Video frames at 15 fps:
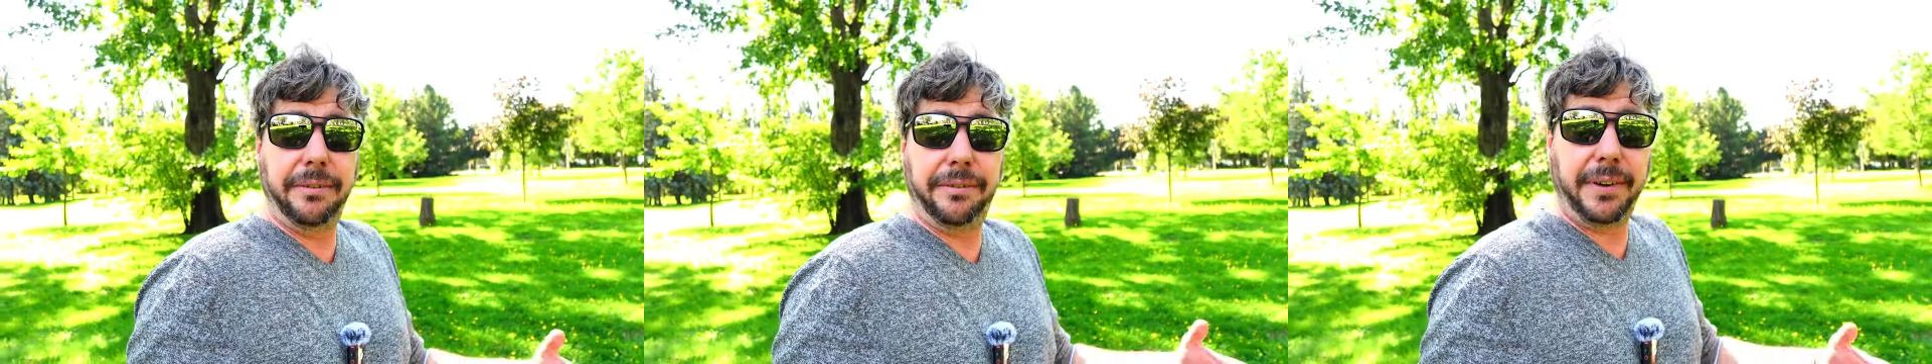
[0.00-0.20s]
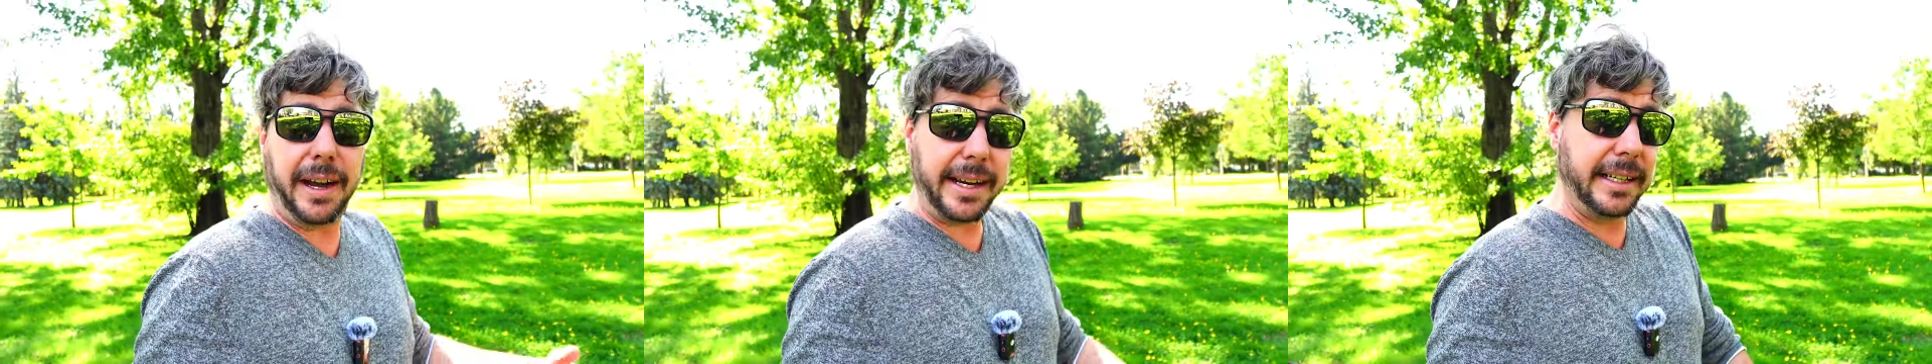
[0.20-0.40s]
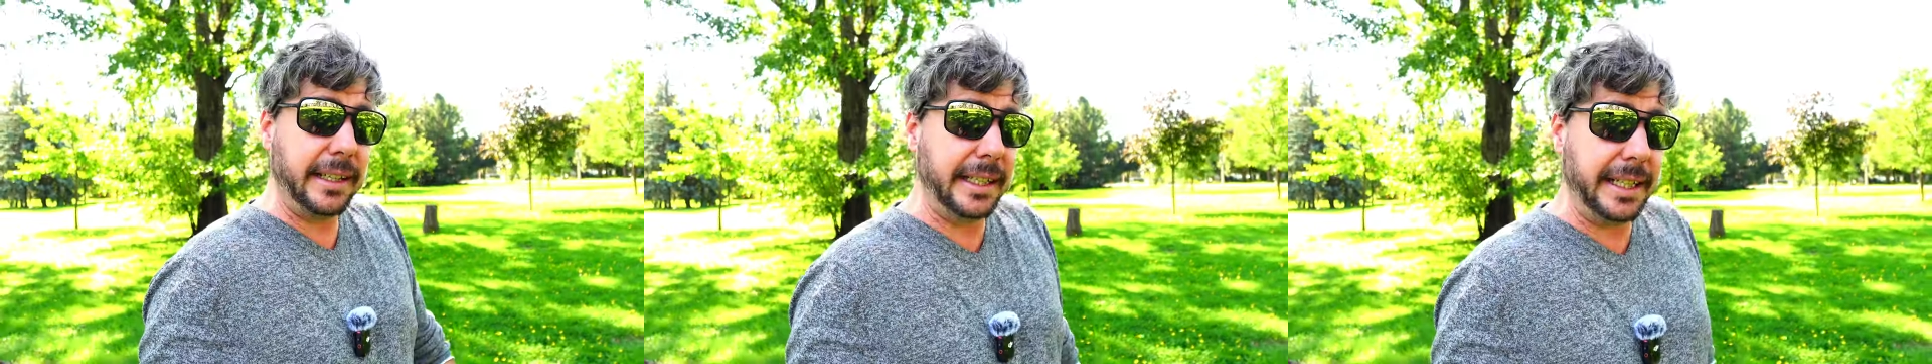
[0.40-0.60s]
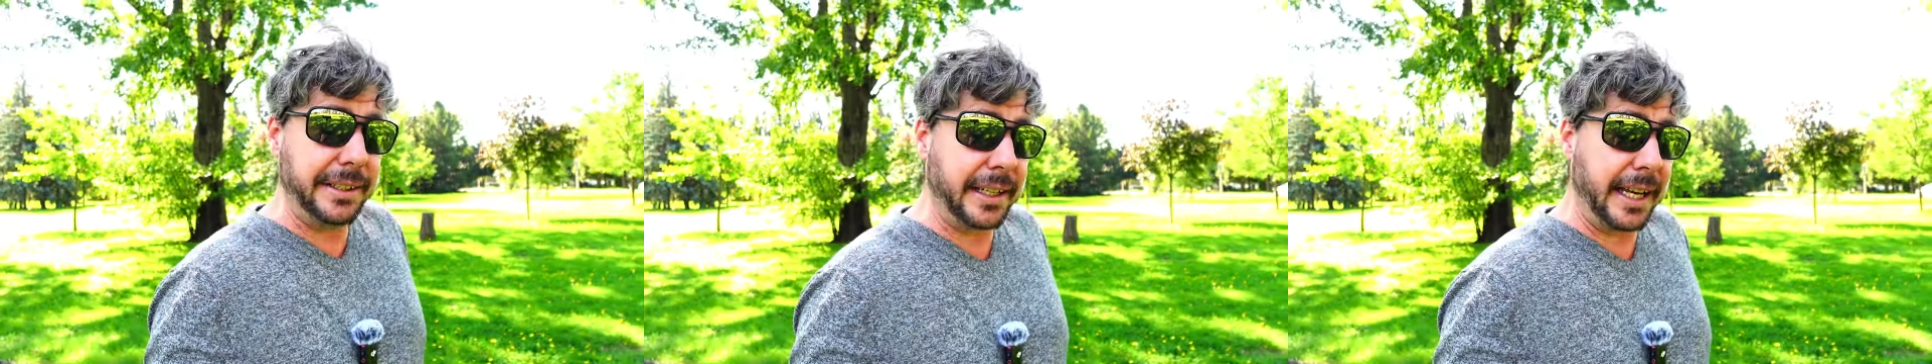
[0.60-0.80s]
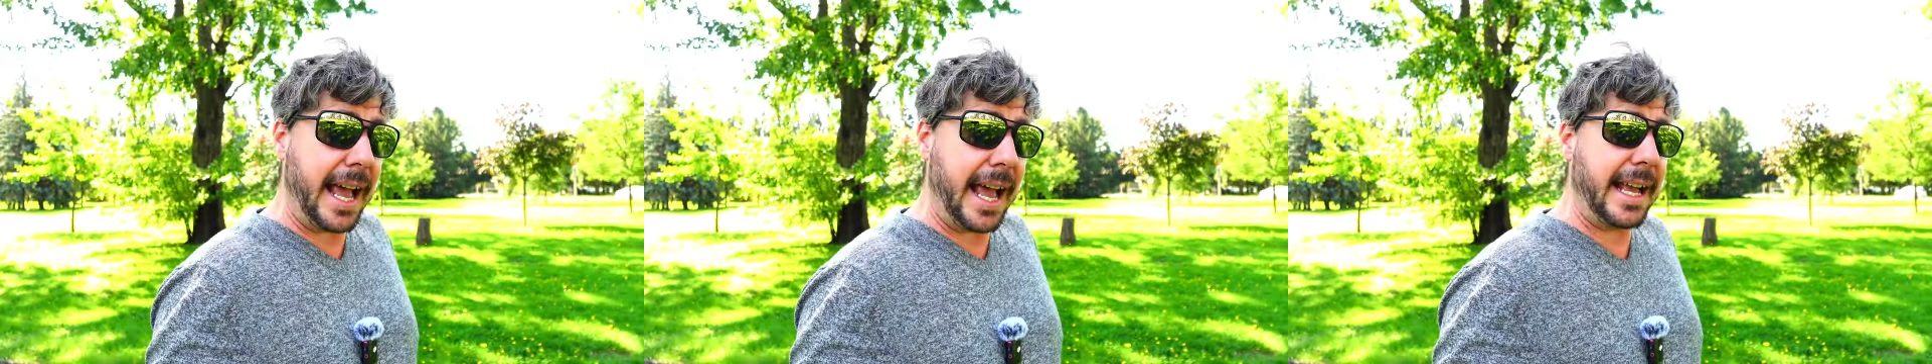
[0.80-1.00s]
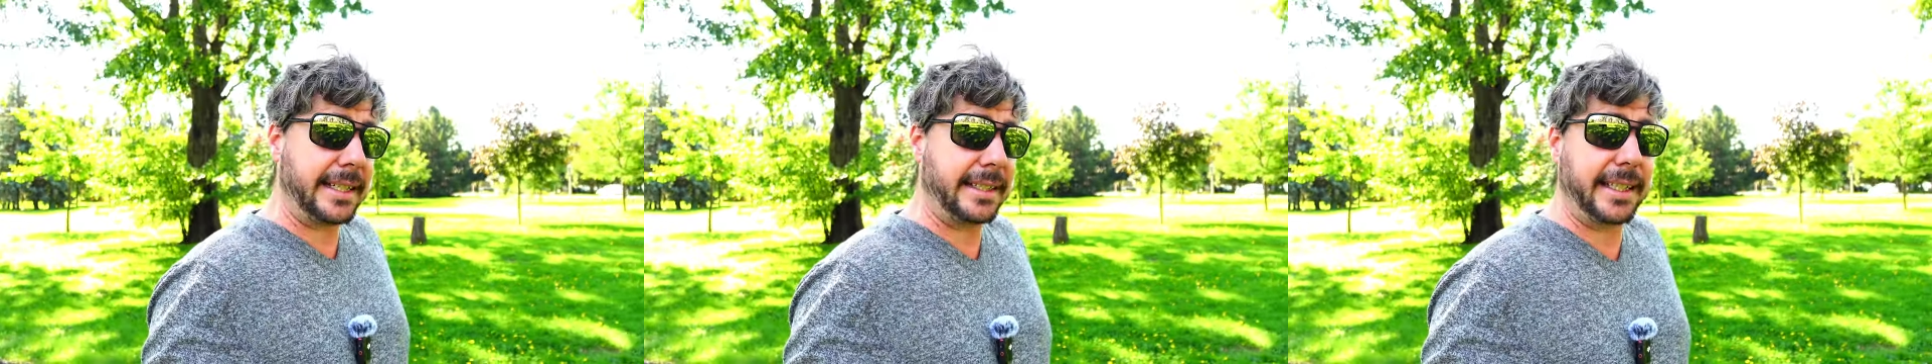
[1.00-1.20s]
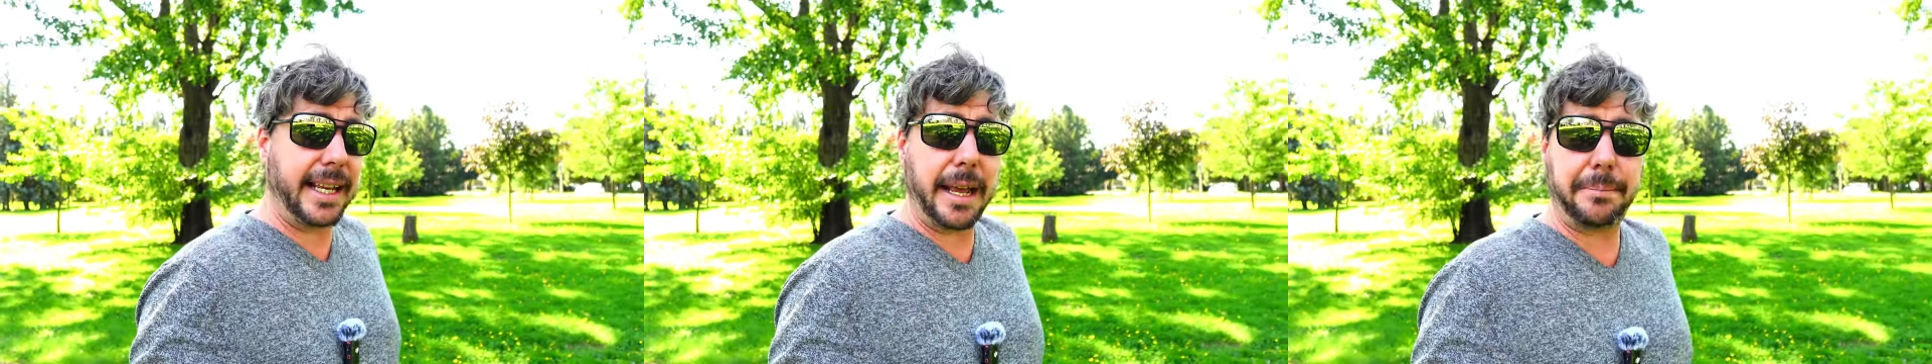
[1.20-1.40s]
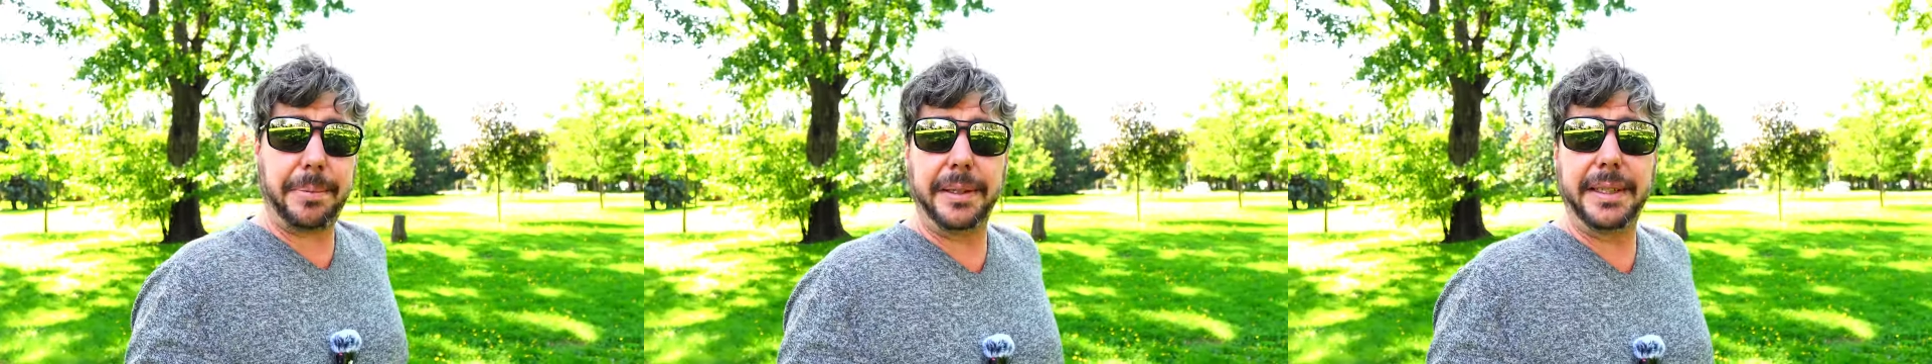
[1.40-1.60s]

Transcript: finally, the last step,